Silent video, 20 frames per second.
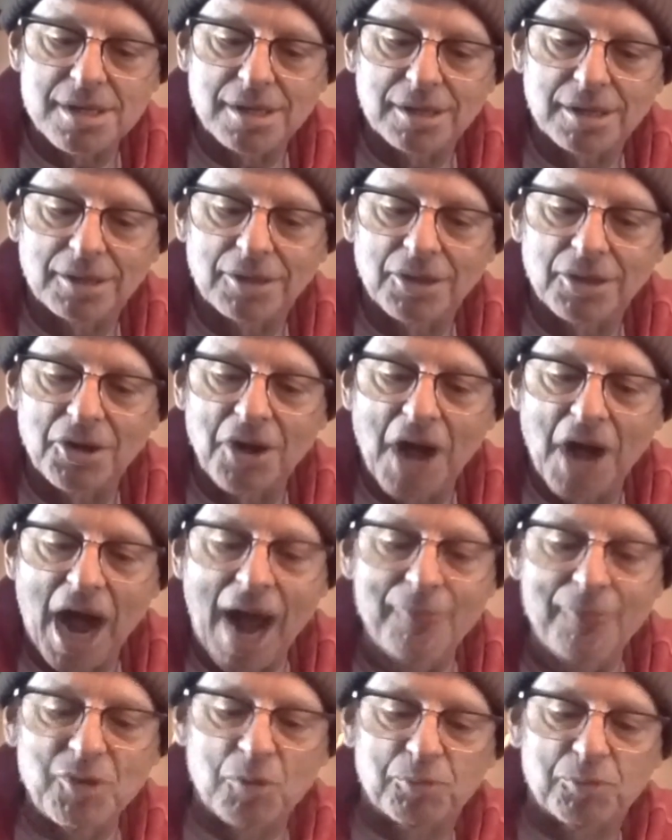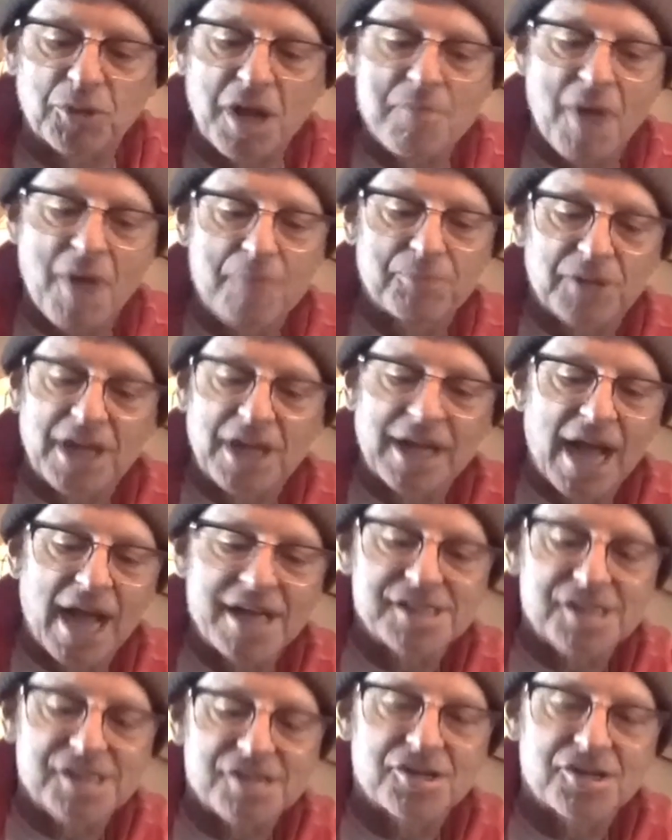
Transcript: uh, I'm your play by play guy.